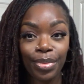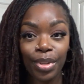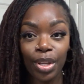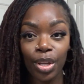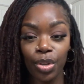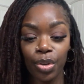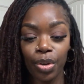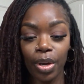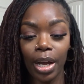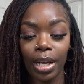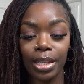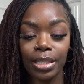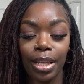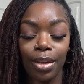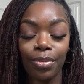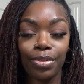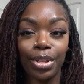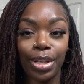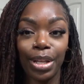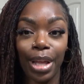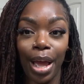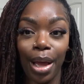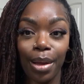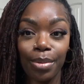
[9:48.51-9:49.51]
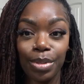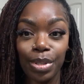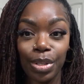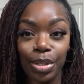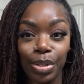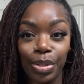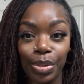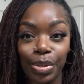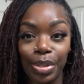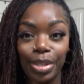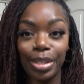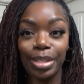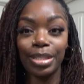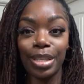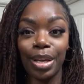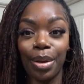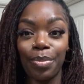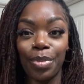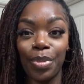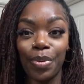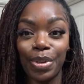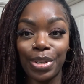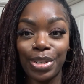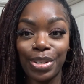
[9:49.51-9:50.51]
You guys have to absolutely tell
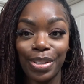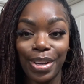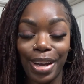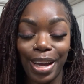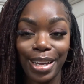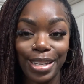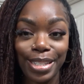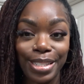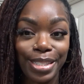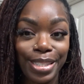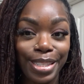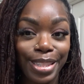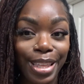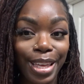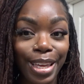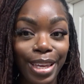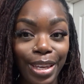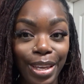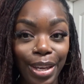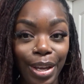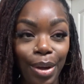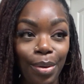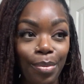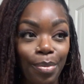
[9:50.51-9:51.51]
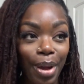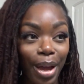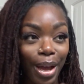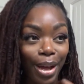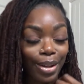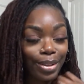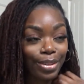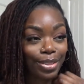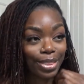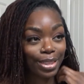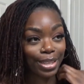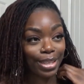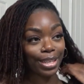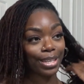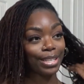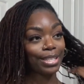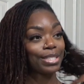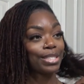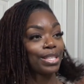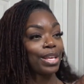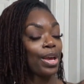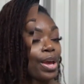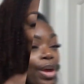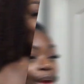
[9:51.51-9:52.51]
me what you guys think about these.